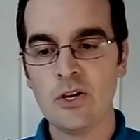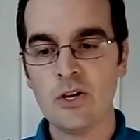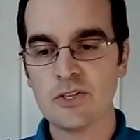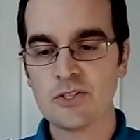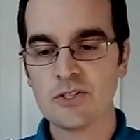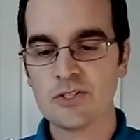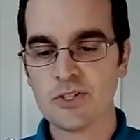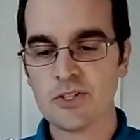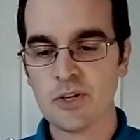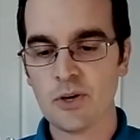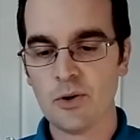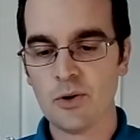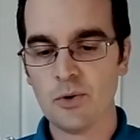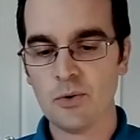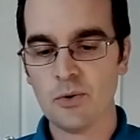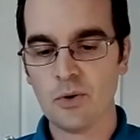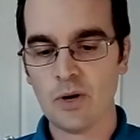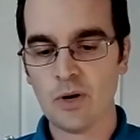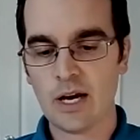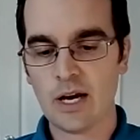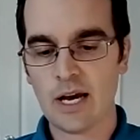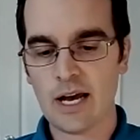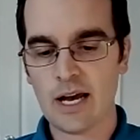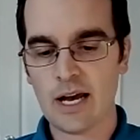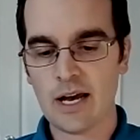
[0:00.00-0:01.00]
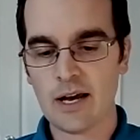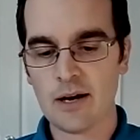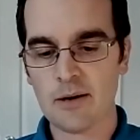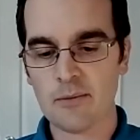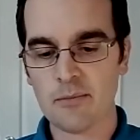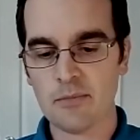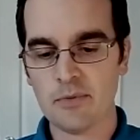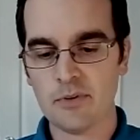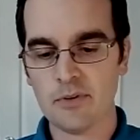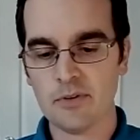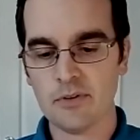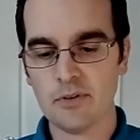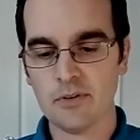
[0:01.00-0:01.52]
So
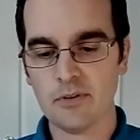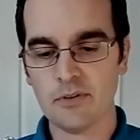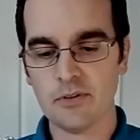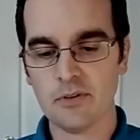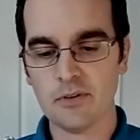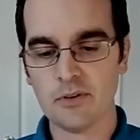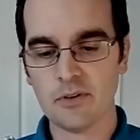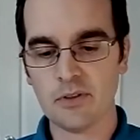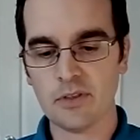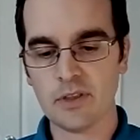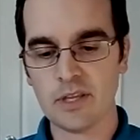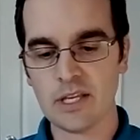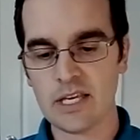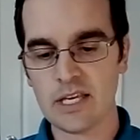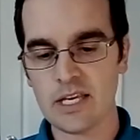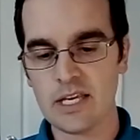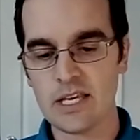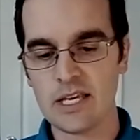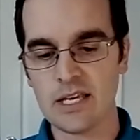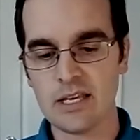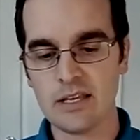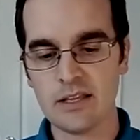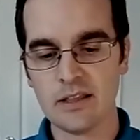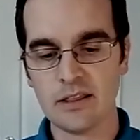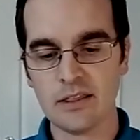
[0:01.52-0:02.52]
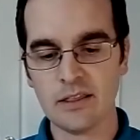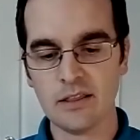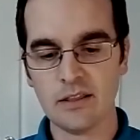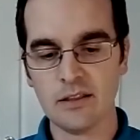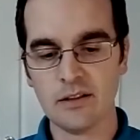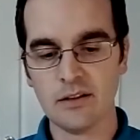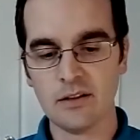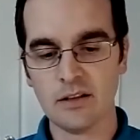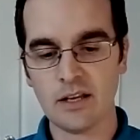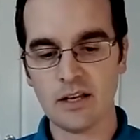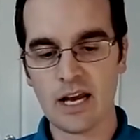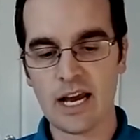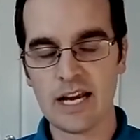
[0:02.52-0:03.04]
the
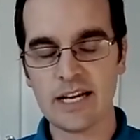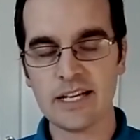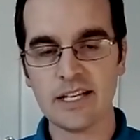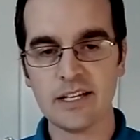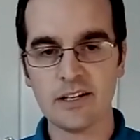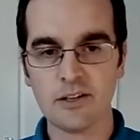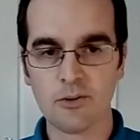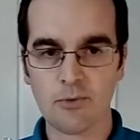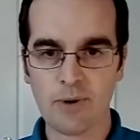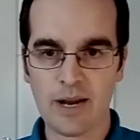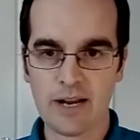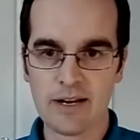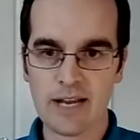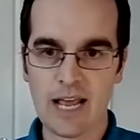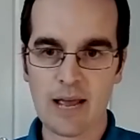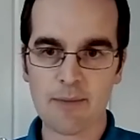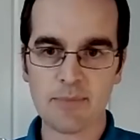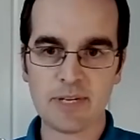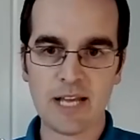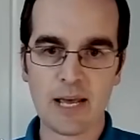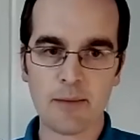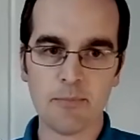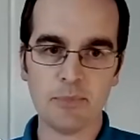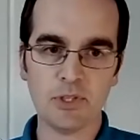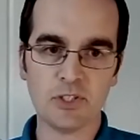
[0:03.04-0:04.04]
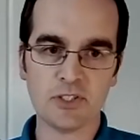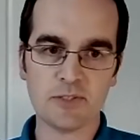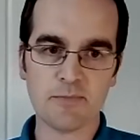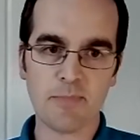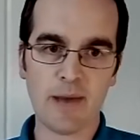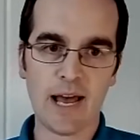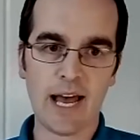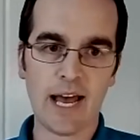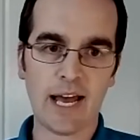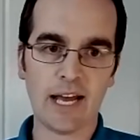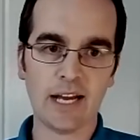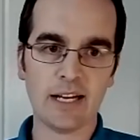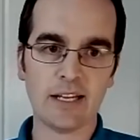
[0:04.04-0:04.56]
idea around Habitat Builds
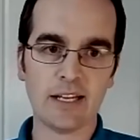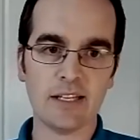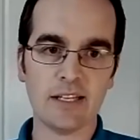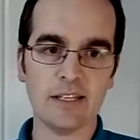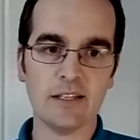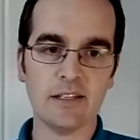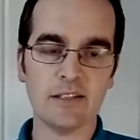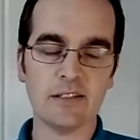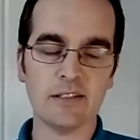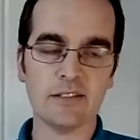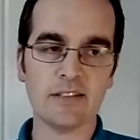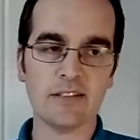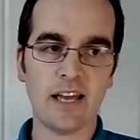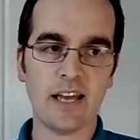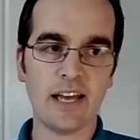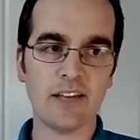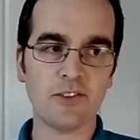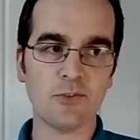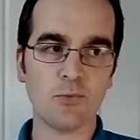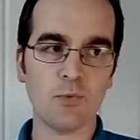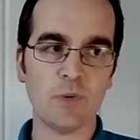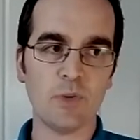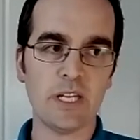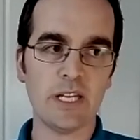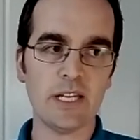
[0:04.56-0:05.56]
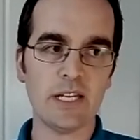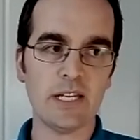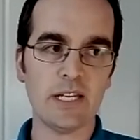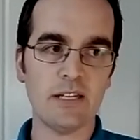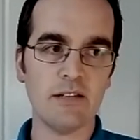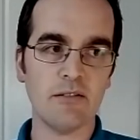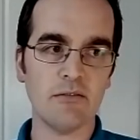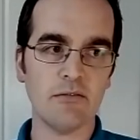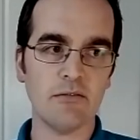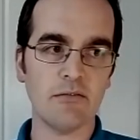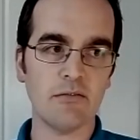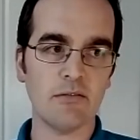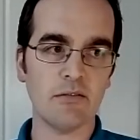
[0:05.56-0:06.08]
Back is, as
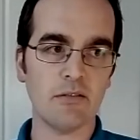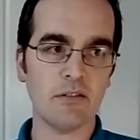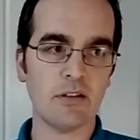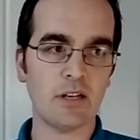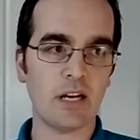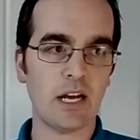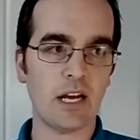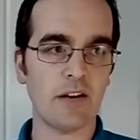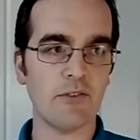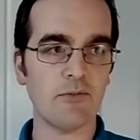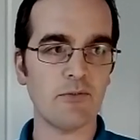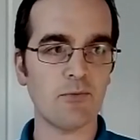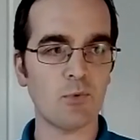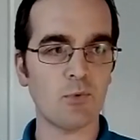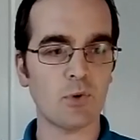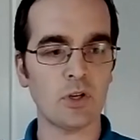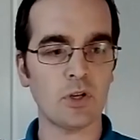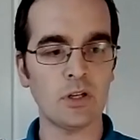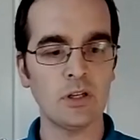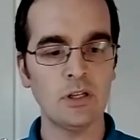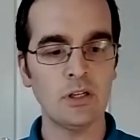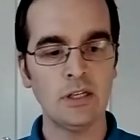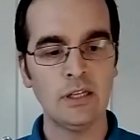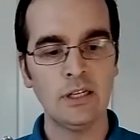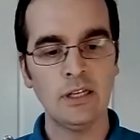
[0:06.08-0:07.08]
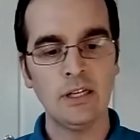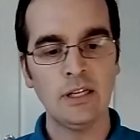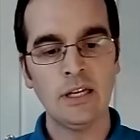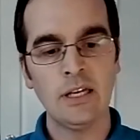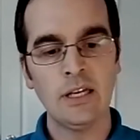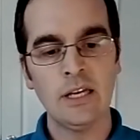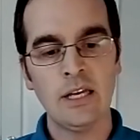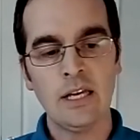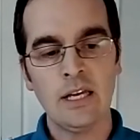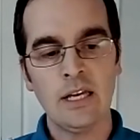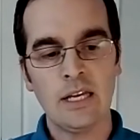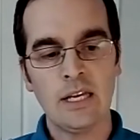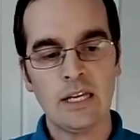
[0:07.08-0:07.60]
we kind of were
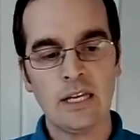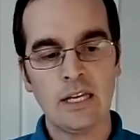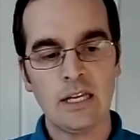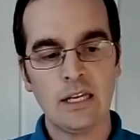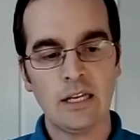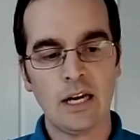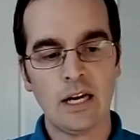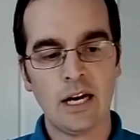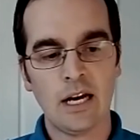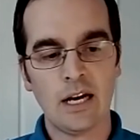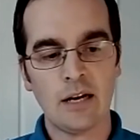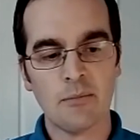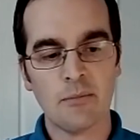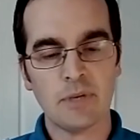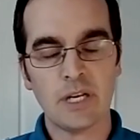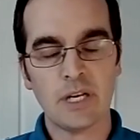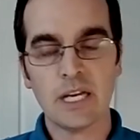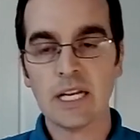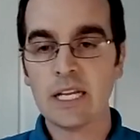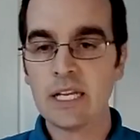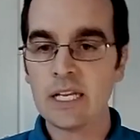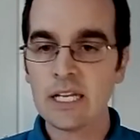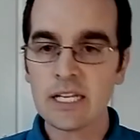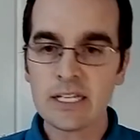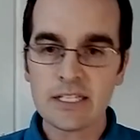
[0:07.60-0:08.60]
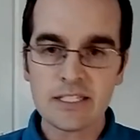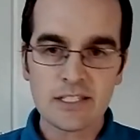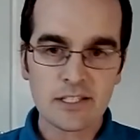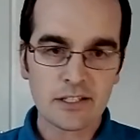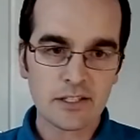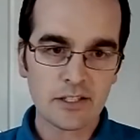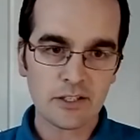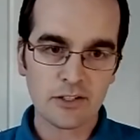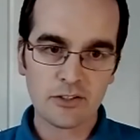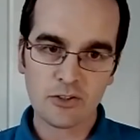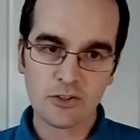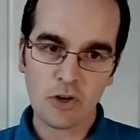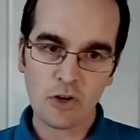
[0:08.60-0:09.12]
getting into
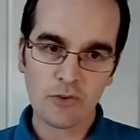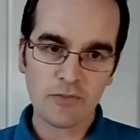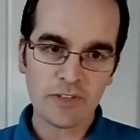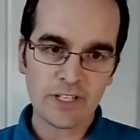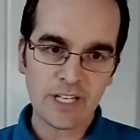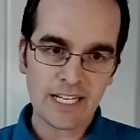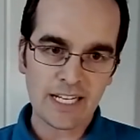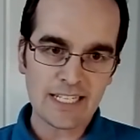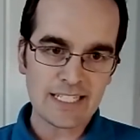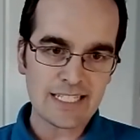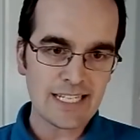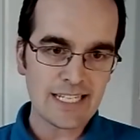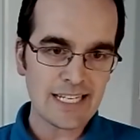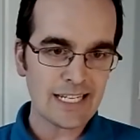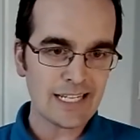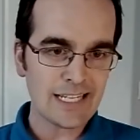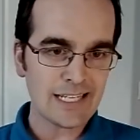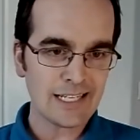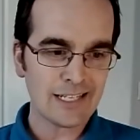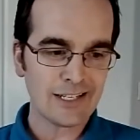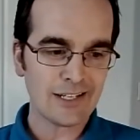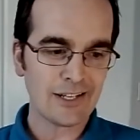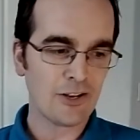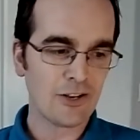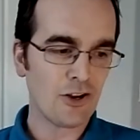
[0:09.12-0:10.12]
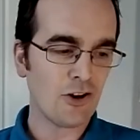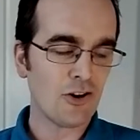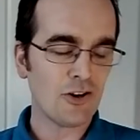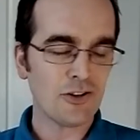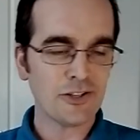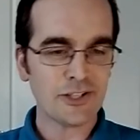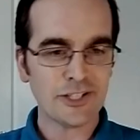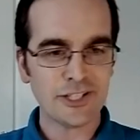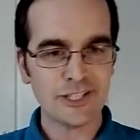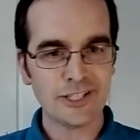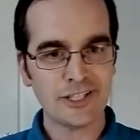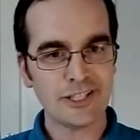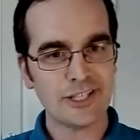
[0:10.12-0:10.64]
the COVID-19 and all
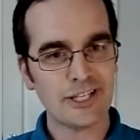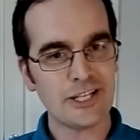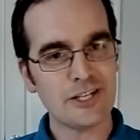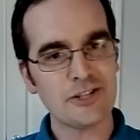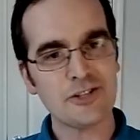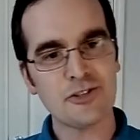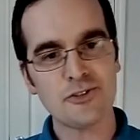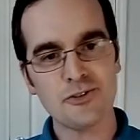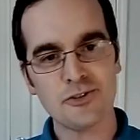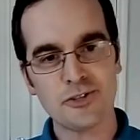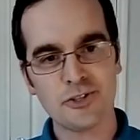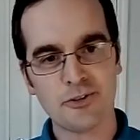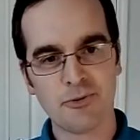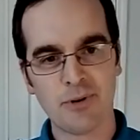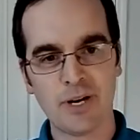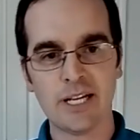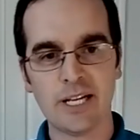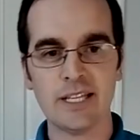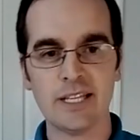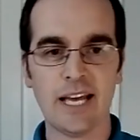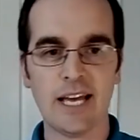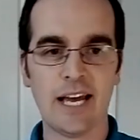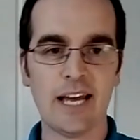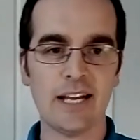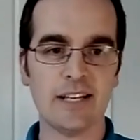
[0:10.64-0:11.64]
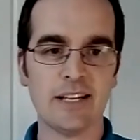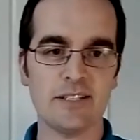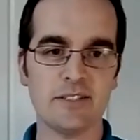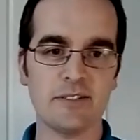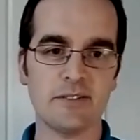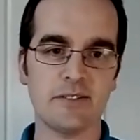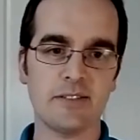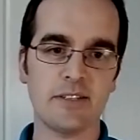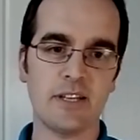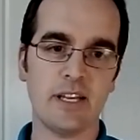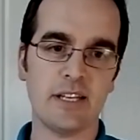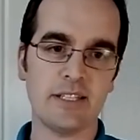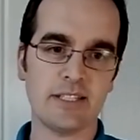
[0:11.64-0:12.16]
the issues surrounding that,
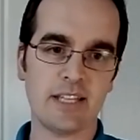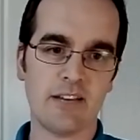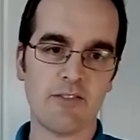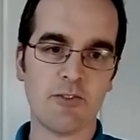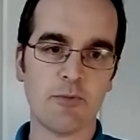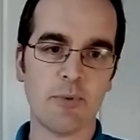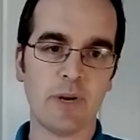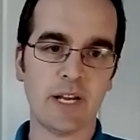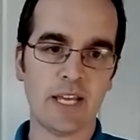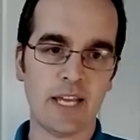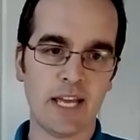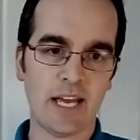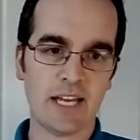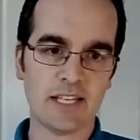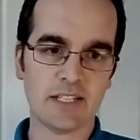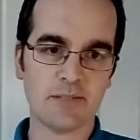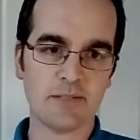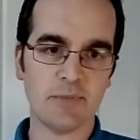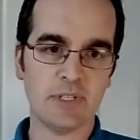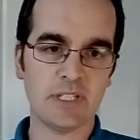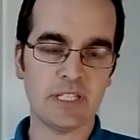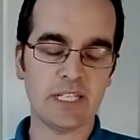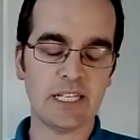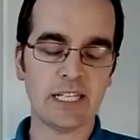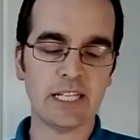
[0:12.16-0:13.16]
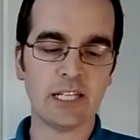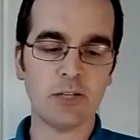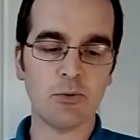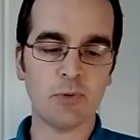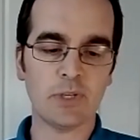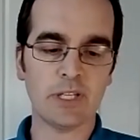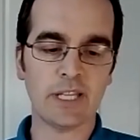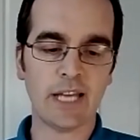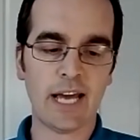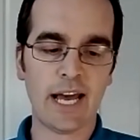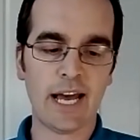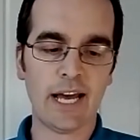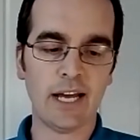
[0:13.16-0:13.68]
as everybody has been dealing with
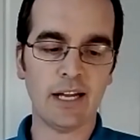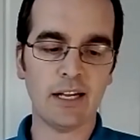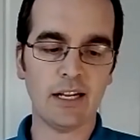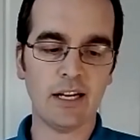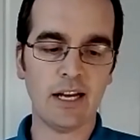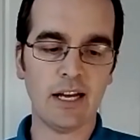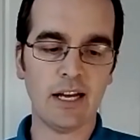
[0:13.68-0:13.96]
that,